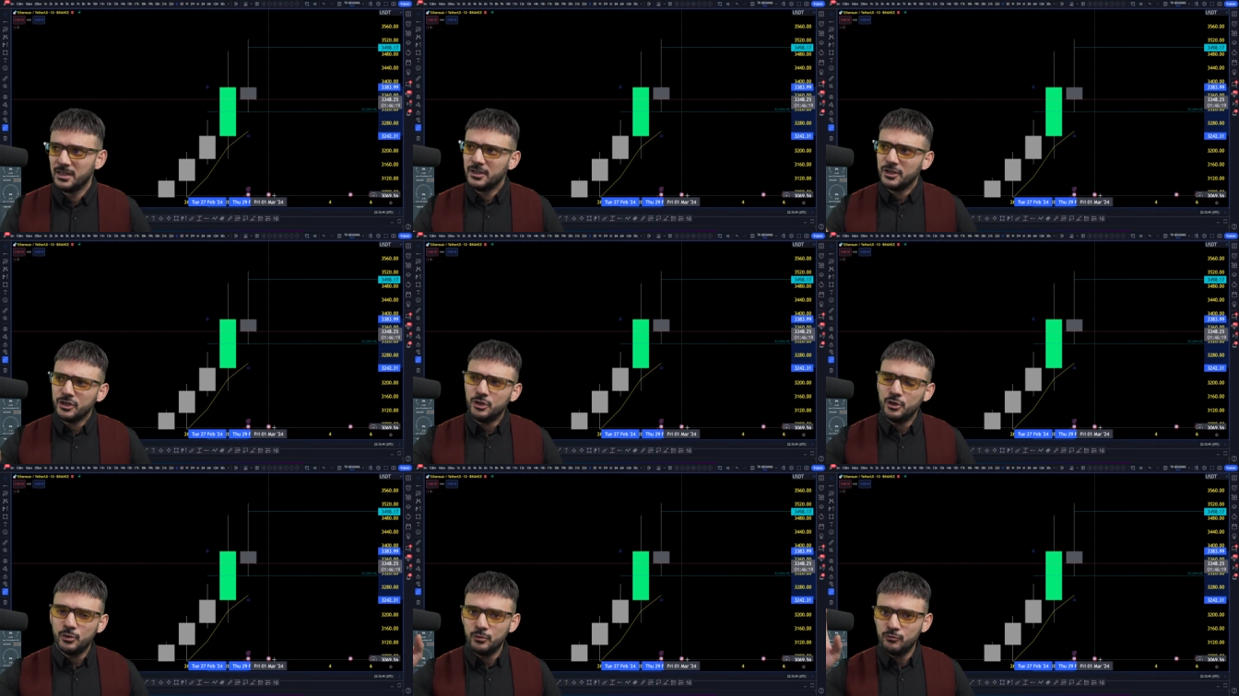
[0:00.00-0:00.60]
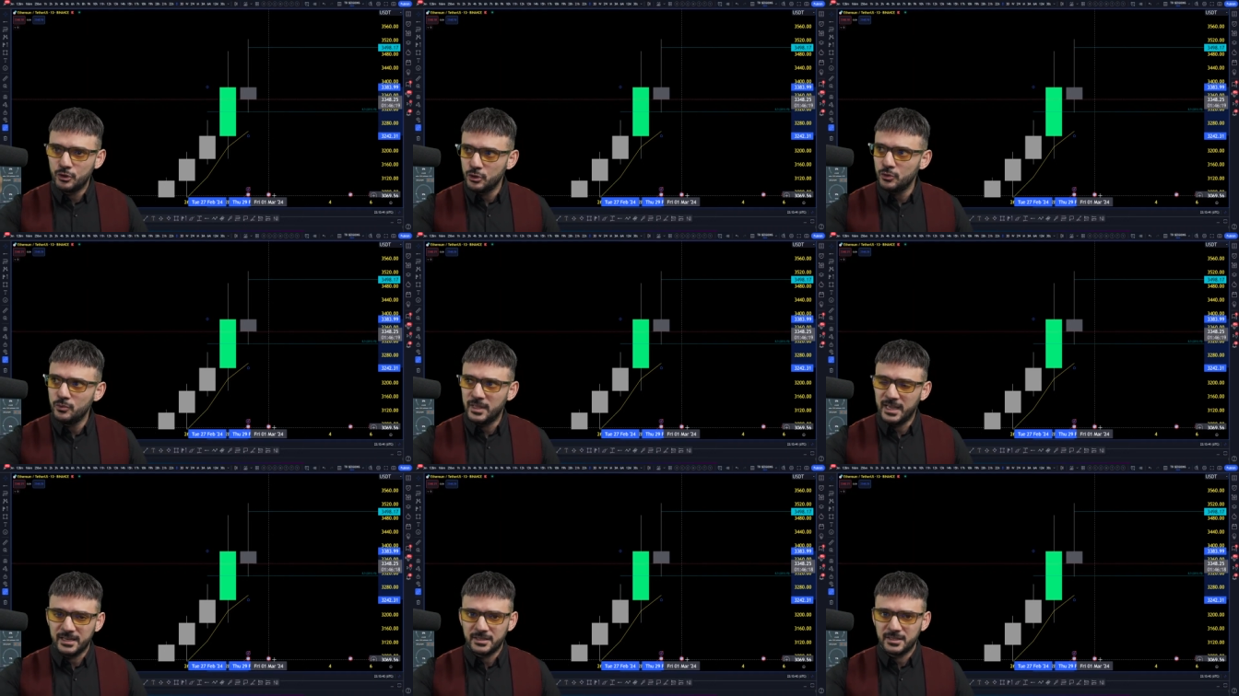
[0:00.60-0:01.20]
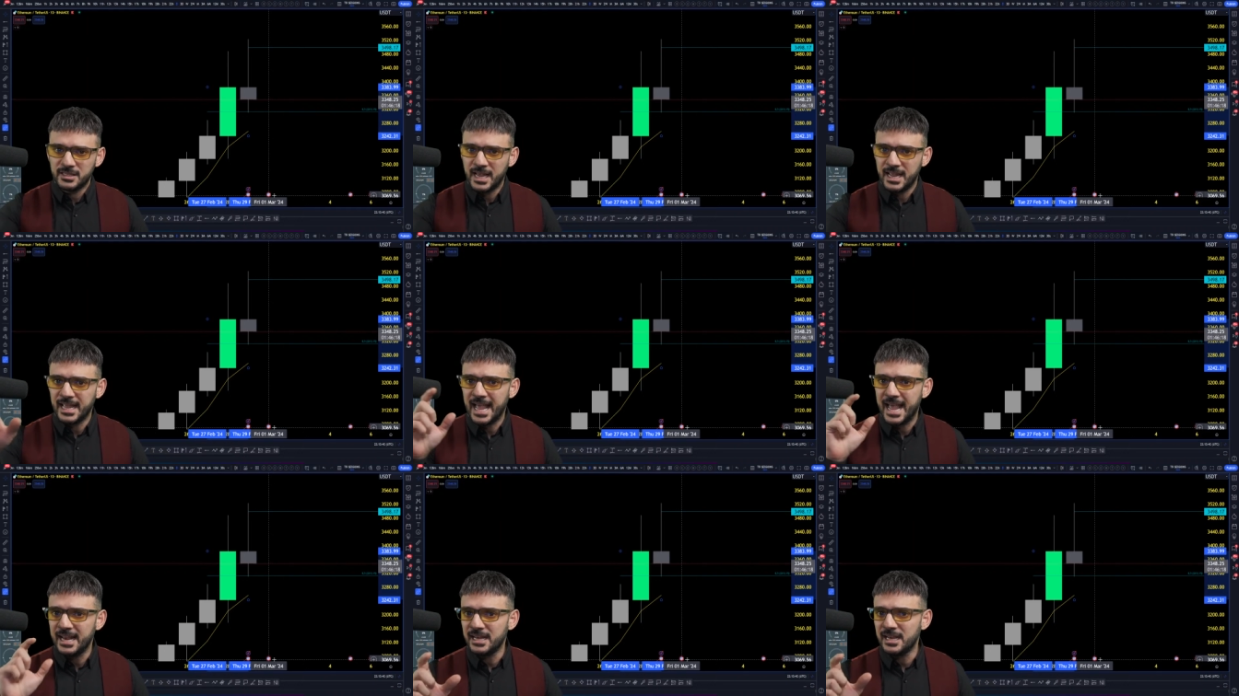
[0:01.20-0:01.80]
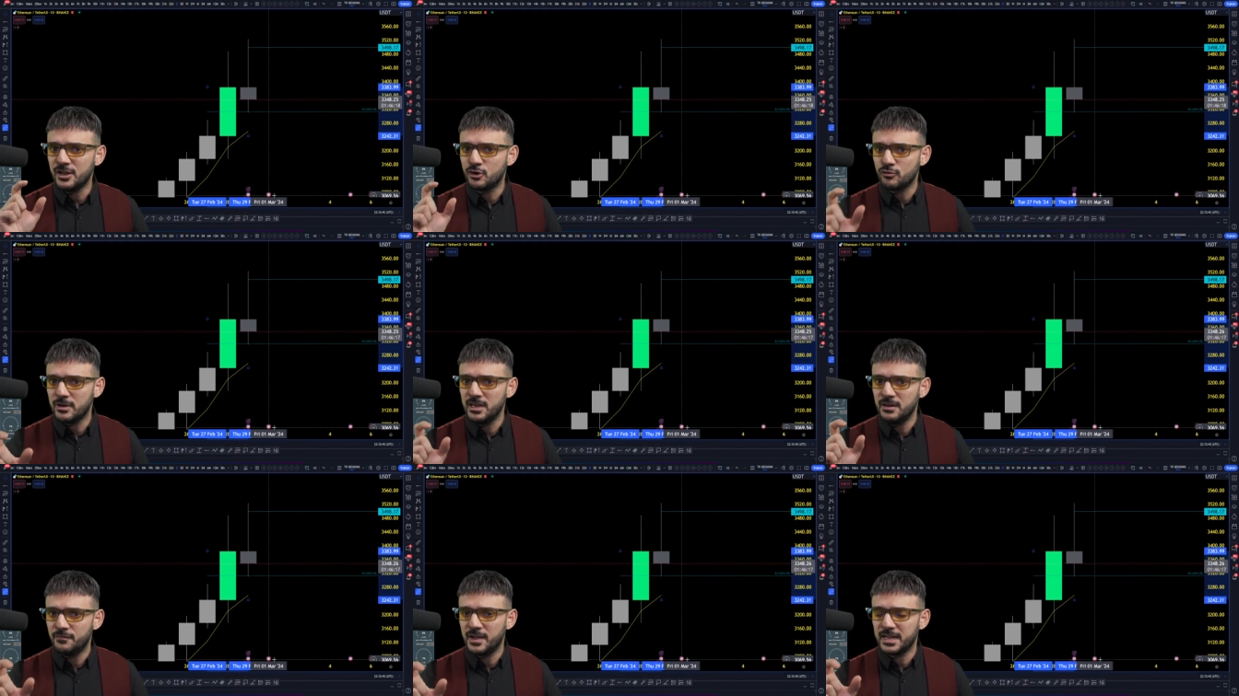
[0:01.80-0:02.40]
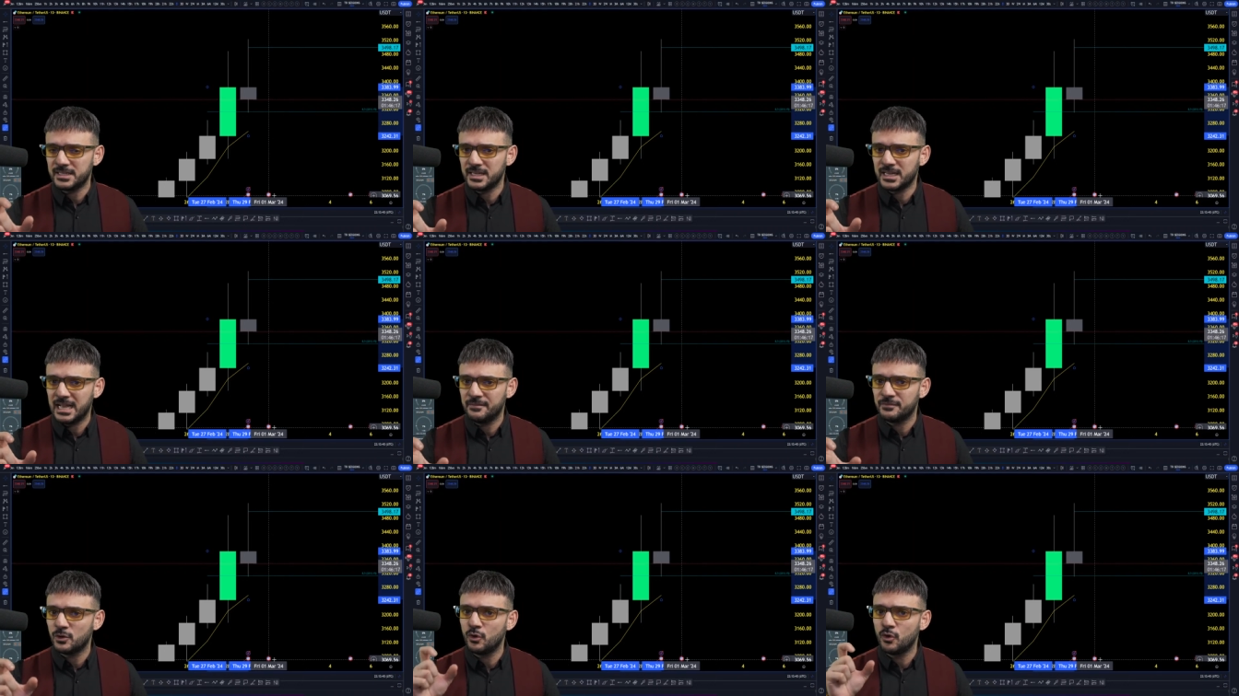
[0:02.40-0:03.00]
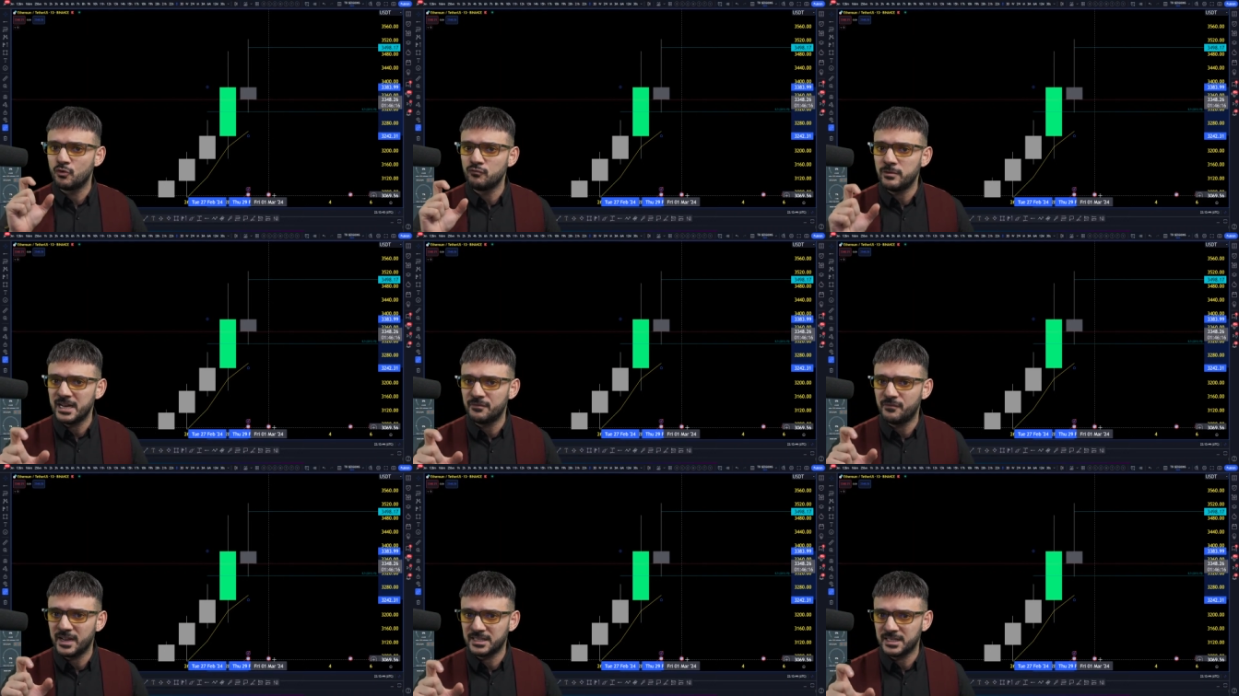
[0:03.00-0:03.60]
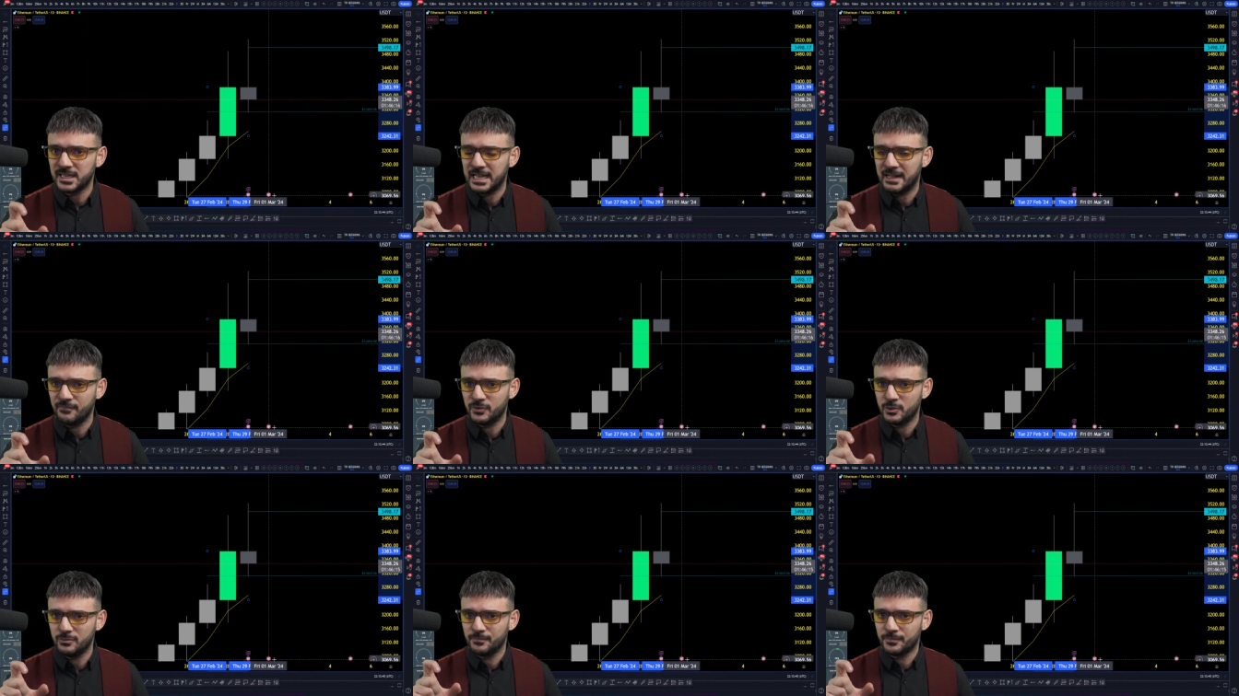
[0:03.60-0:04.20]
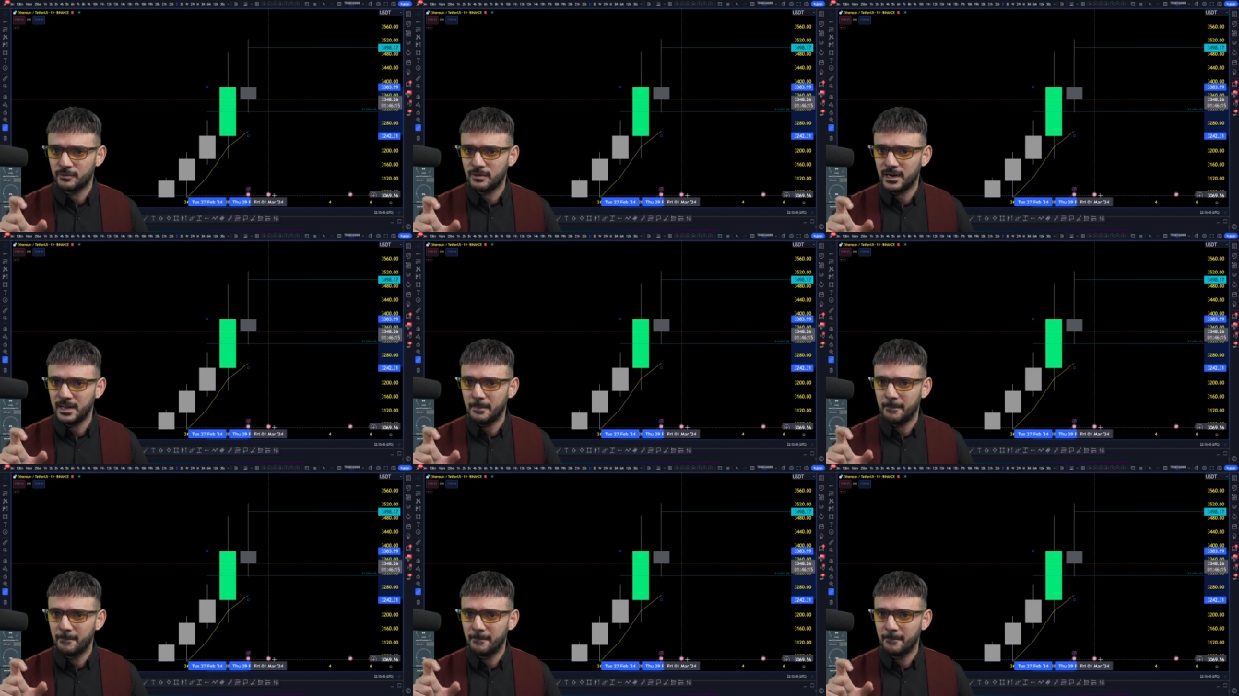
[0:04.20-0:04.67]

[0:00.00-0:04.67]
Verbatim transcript: you do this, take any green vector candle or red vector candle, right?